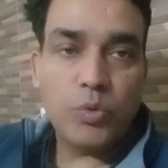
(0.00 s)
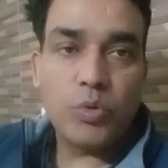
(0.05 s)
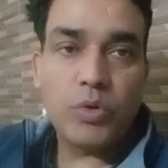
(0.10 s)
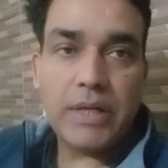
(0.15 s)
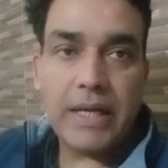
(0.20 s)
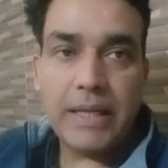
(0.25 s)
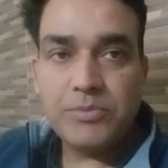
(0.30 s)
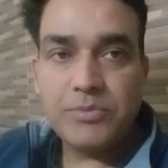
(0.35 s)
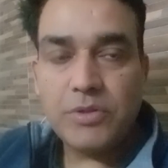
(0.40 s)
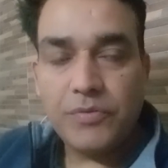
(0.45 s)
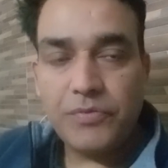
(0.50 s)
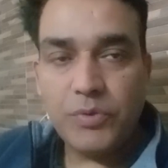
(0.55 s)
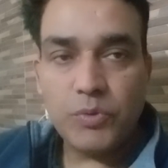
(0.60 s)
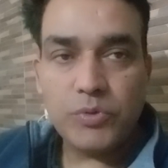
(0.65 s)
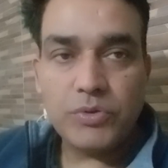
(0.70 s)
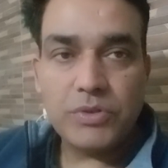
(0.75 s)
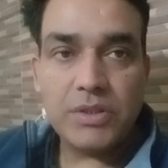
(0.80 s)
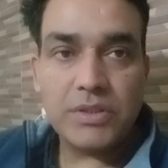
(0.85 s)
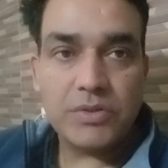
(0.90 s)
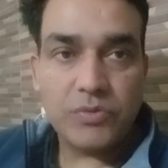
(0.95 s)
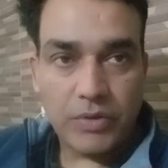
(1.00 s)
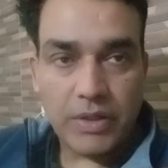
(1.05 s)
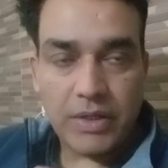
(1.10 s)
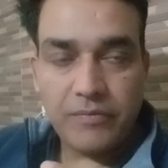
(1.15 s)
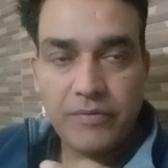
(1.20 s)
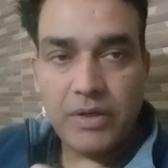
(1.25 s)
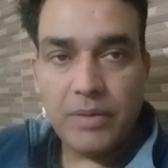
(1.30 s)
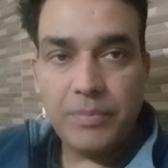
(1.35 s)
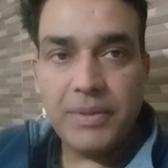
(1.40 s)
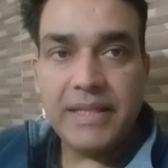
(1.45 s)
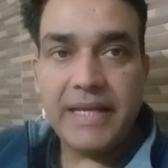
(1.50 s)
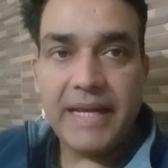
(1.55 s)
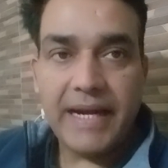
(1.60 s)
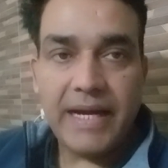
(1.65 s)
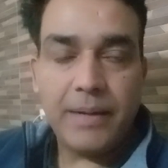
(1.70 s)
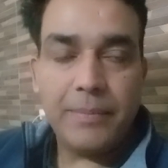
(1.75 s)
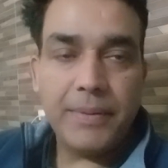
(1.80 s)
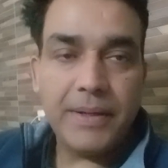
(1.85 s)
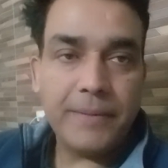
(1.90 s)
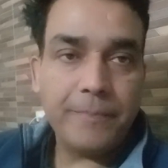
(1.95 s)
types of users. One will be the
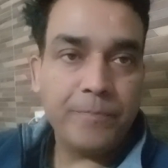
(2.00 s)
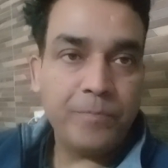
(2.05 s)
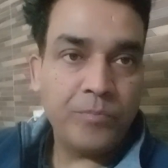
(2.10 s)
admin,